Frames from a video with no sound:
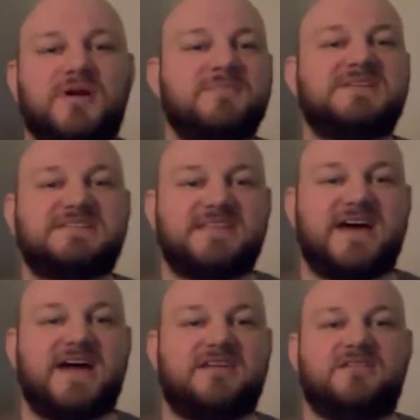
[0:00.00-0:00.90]
premise
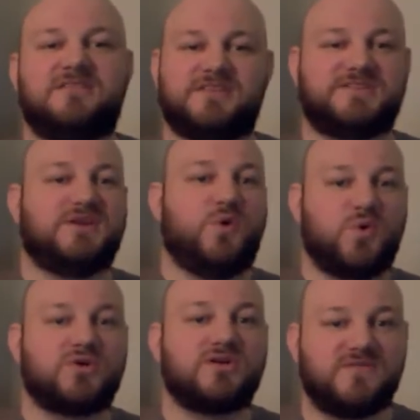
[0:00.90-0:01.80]
that there's an
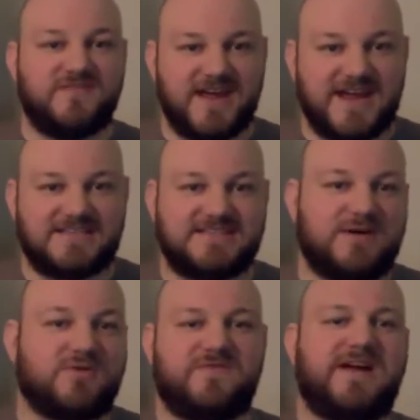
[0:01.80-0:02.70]
order of knights
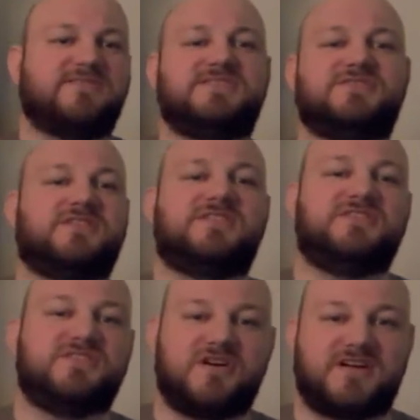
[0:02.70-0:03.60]
that were founded during
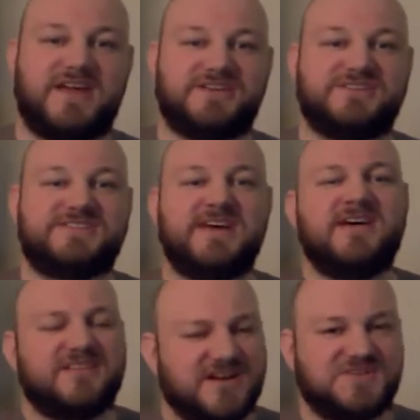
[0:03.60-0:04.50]
the Dark Ages
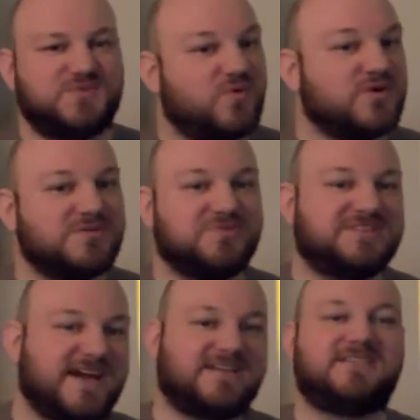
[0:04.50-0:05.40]
that are sworn to
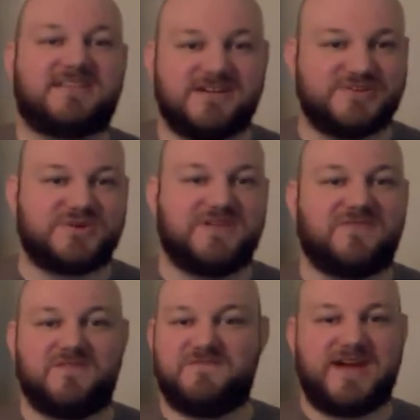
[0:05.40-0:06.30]
protect the country
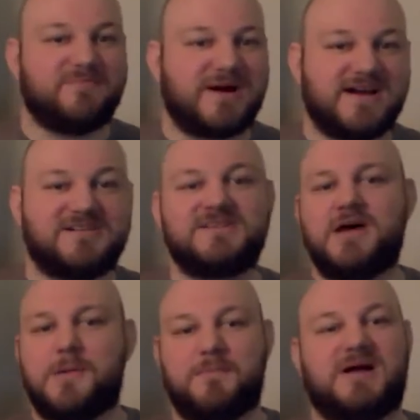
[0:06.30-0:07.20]
from vampires,
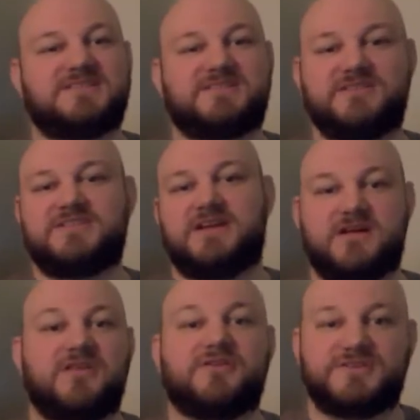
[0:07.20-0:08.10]
monsters,
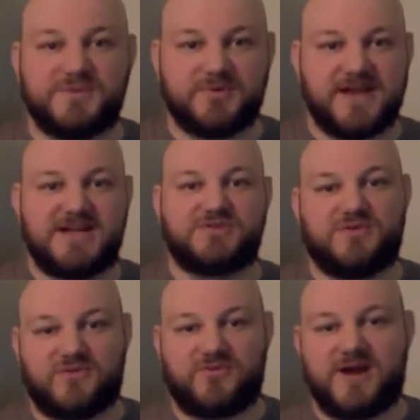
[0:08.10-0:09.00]
and other
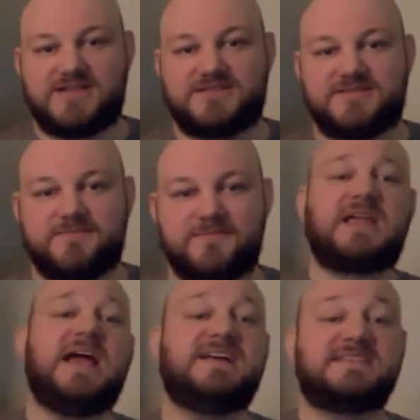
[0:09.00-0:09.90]
supernatural threats.
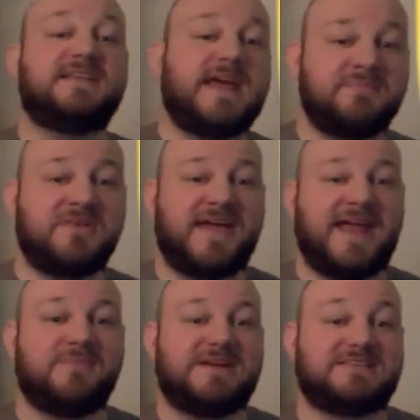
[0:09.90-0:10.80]
As the name of
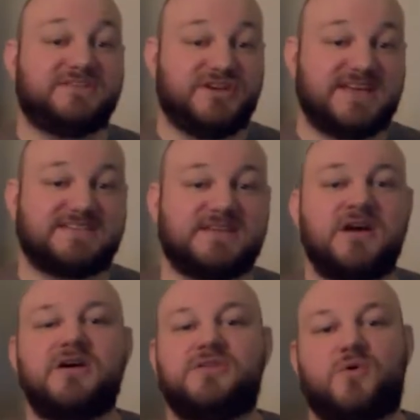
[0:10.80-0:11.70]
the anime suggests,
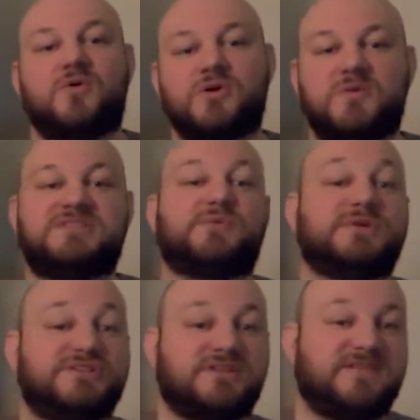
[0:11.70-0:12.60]
the order was
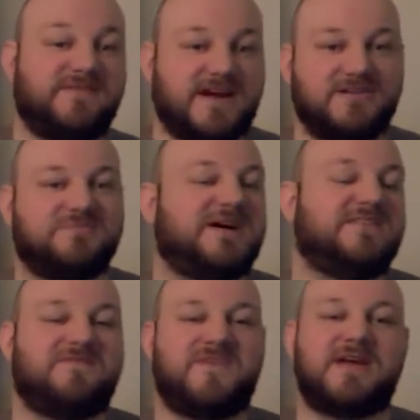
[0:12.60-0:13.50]
originally founded
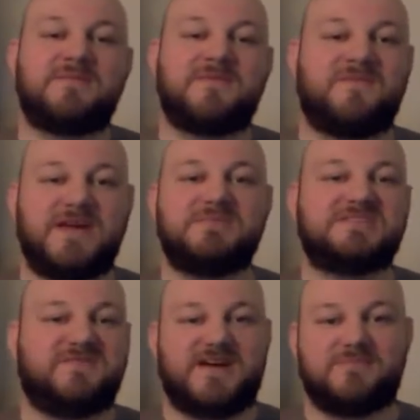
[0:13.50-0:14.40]
by the
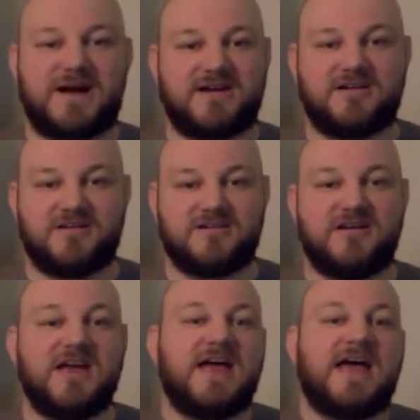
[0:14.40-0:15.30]
famous vampire
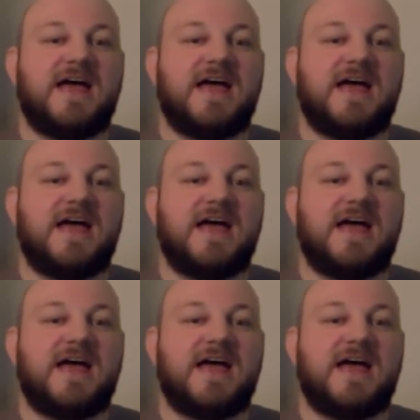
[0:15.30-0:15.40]
hunter